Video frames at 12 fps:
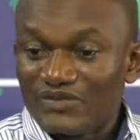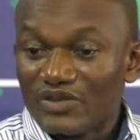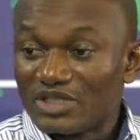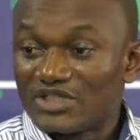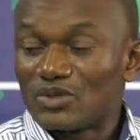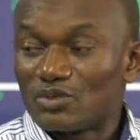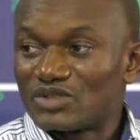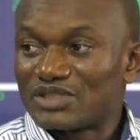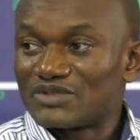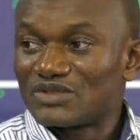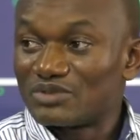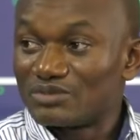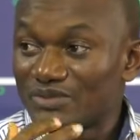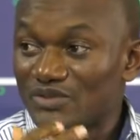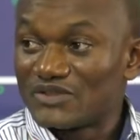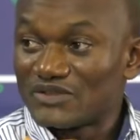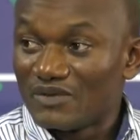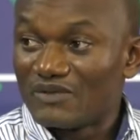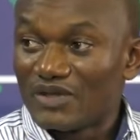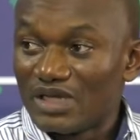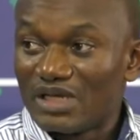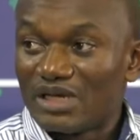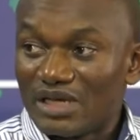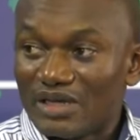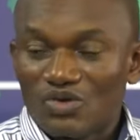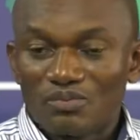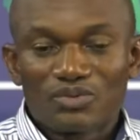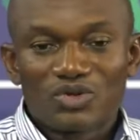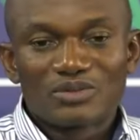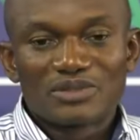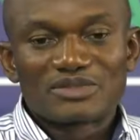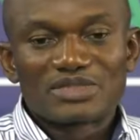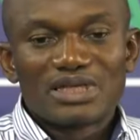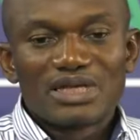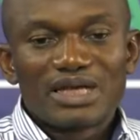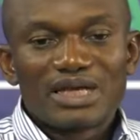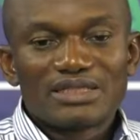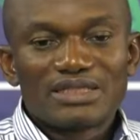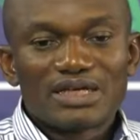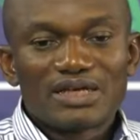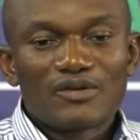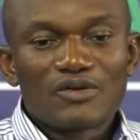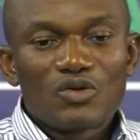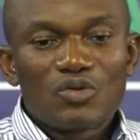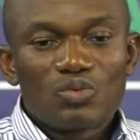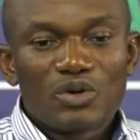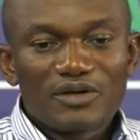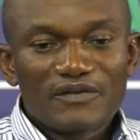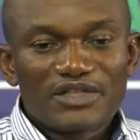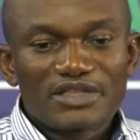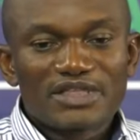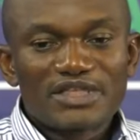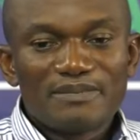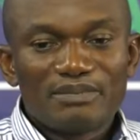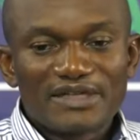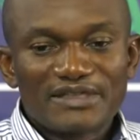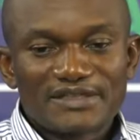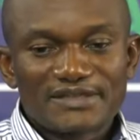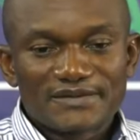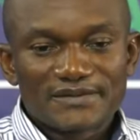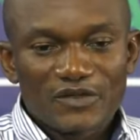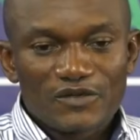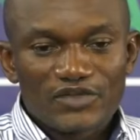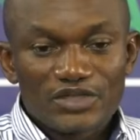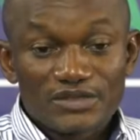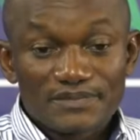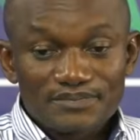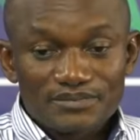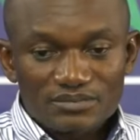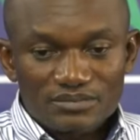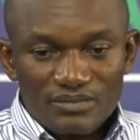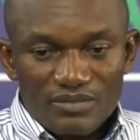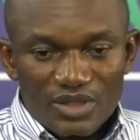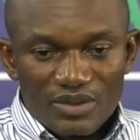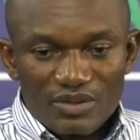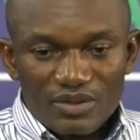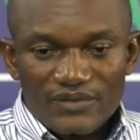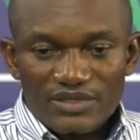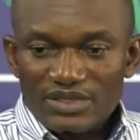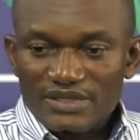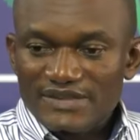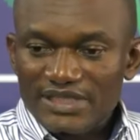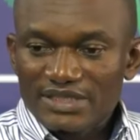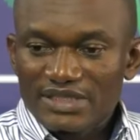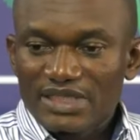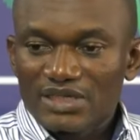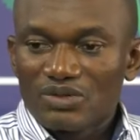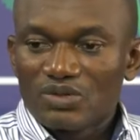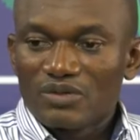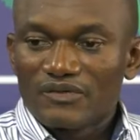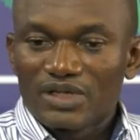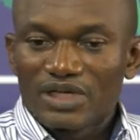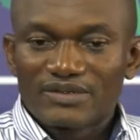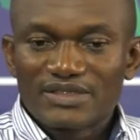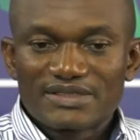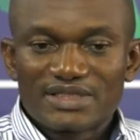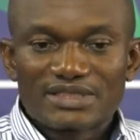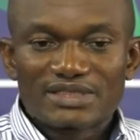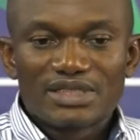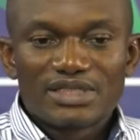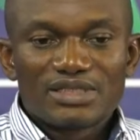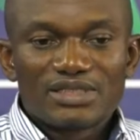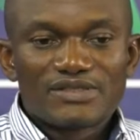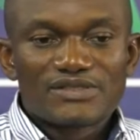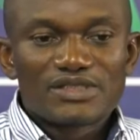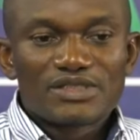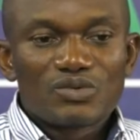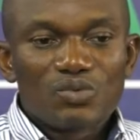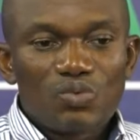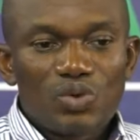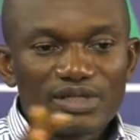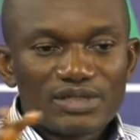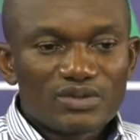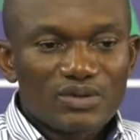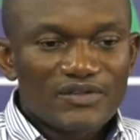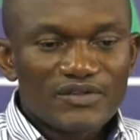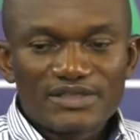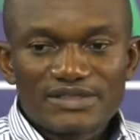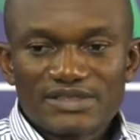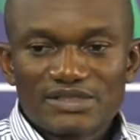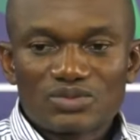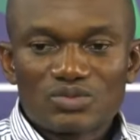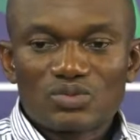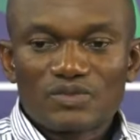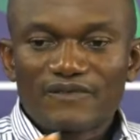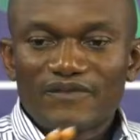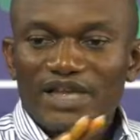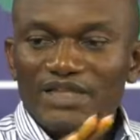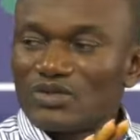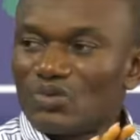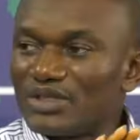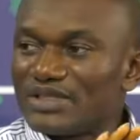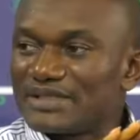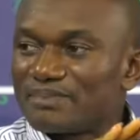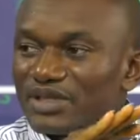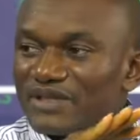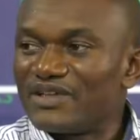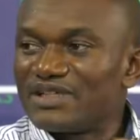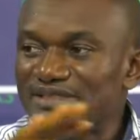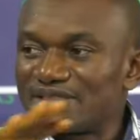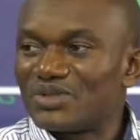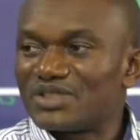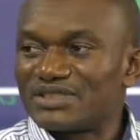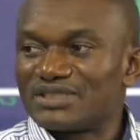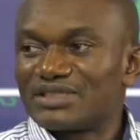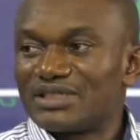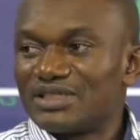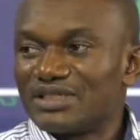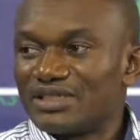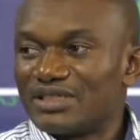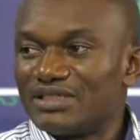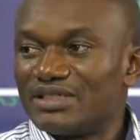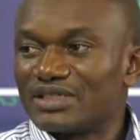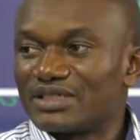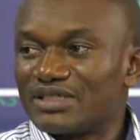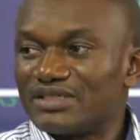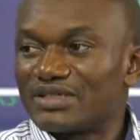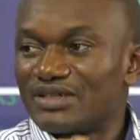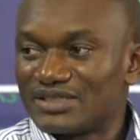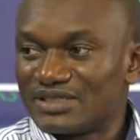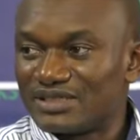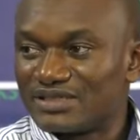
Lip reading: this proposal to be able to solve our own problems. Okay. And one of the key mandates of the center or of our research is, one of the things is to find what is the prevailing situation in the continent,